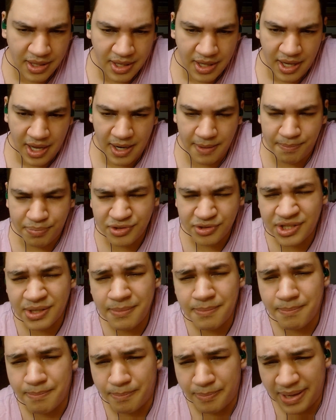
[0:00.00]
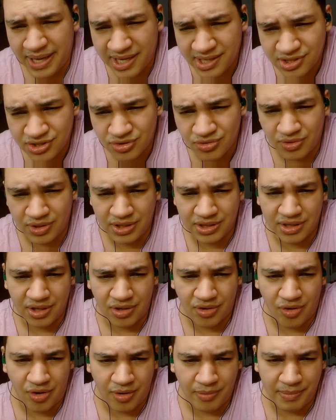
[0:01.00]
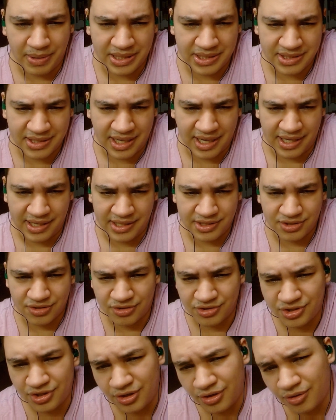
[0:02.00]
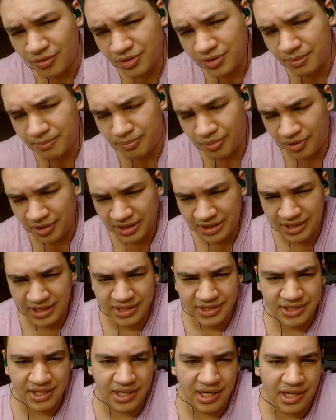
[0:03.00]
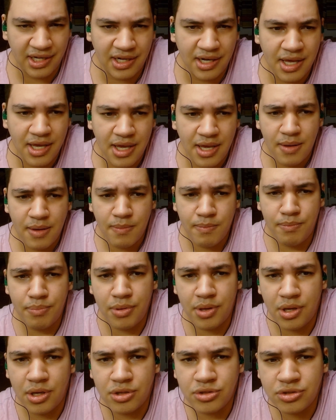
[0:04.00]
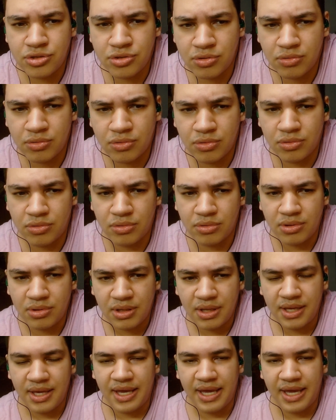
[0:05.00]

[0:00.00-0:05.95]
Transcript: and put some beso in the comments, guys, because you know your boy needs a little beso.